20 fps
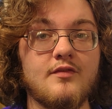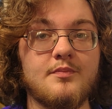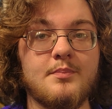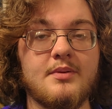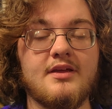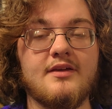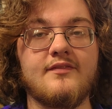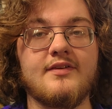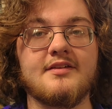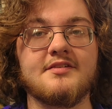with
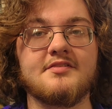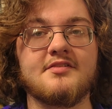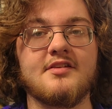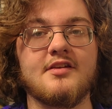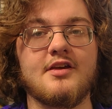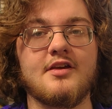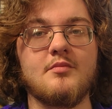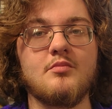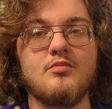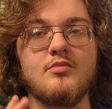
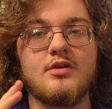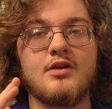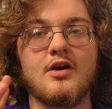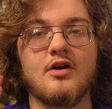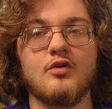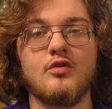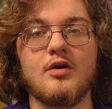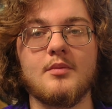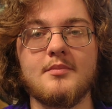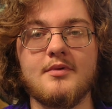PVC, you
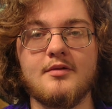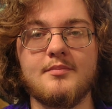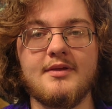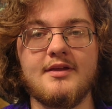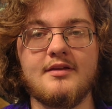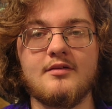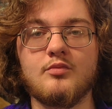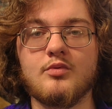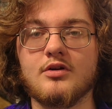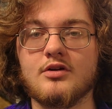know, we're
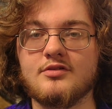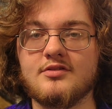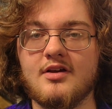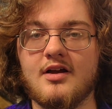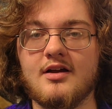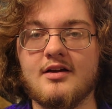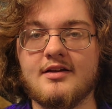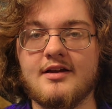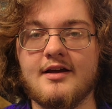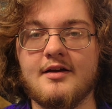gonna
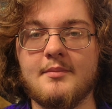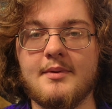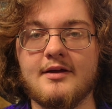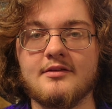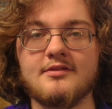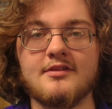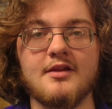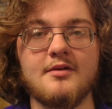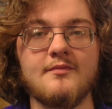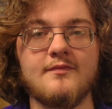talk
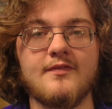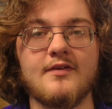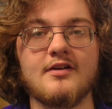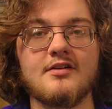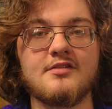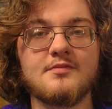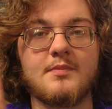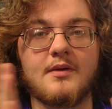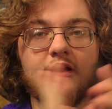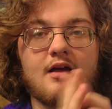about them
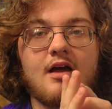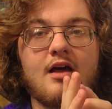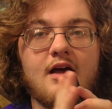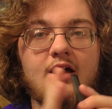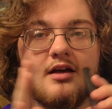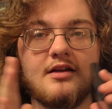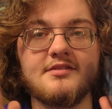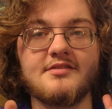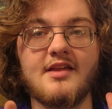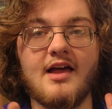first
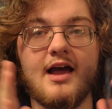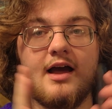because